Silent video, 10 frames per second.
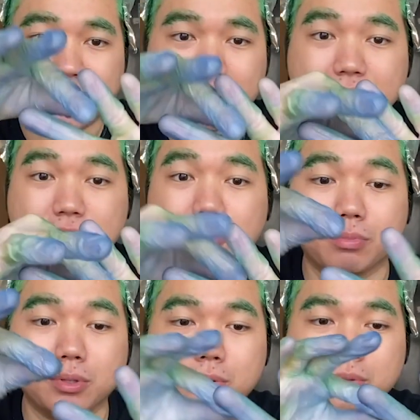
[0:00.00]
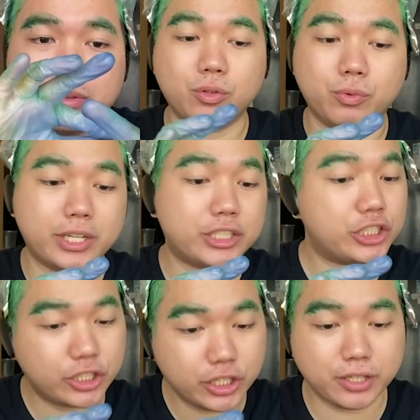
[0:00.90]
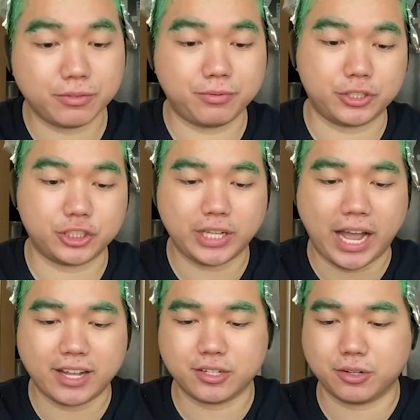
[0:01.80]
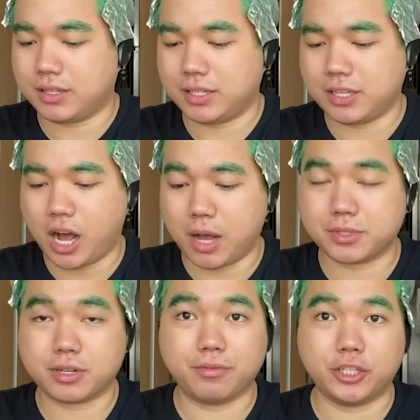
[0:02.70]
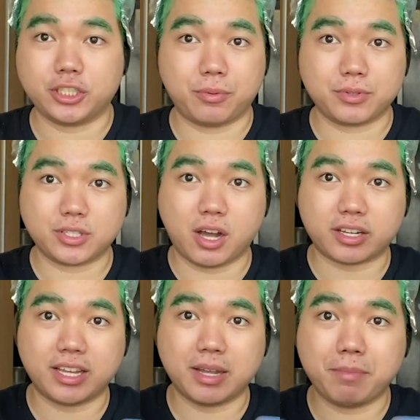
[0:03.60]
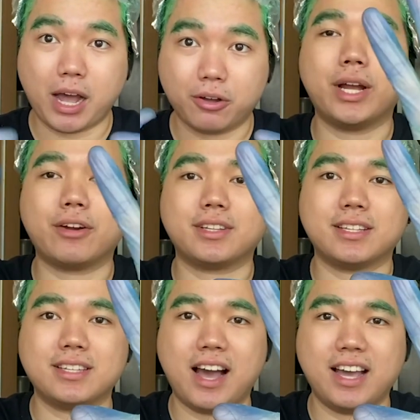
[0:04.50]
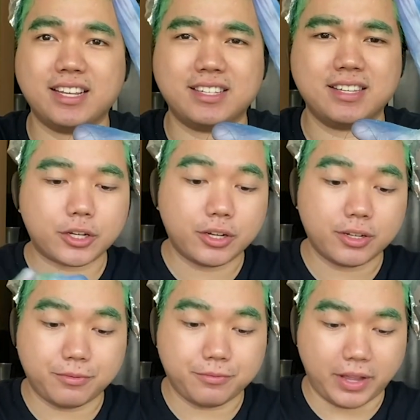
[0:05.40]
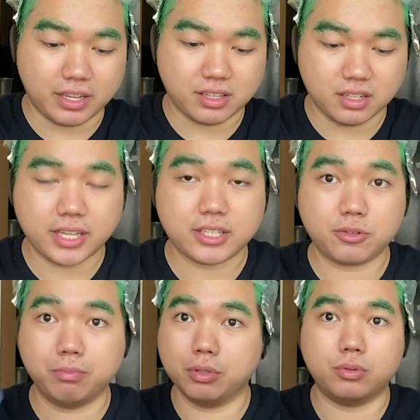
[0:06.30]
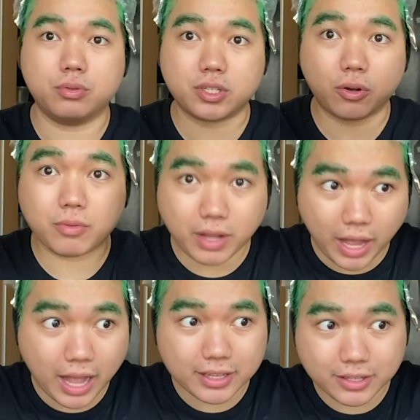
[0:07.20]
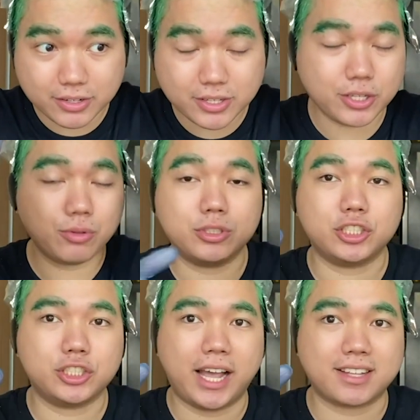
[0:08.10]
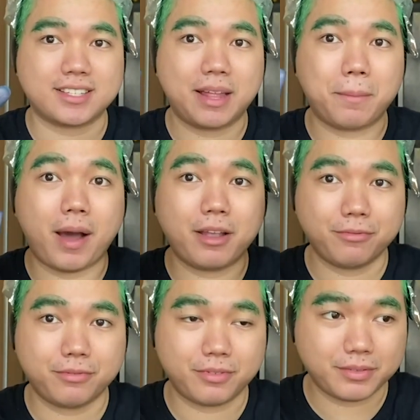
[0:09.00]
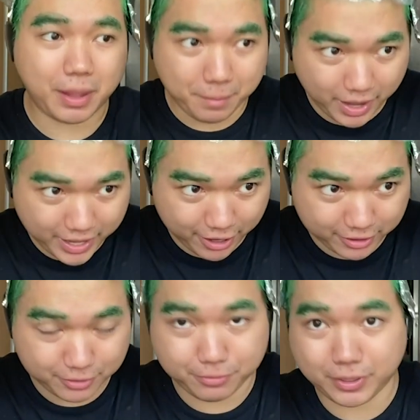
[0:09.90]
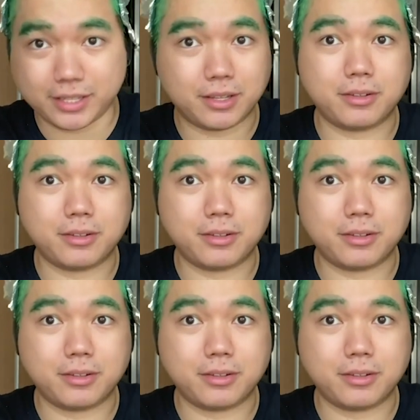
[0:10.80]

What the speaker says: into blue, which could foreshadow the observation I was talking about, where the dyes could fade into blue. So there's a huge chance that my hair could fade.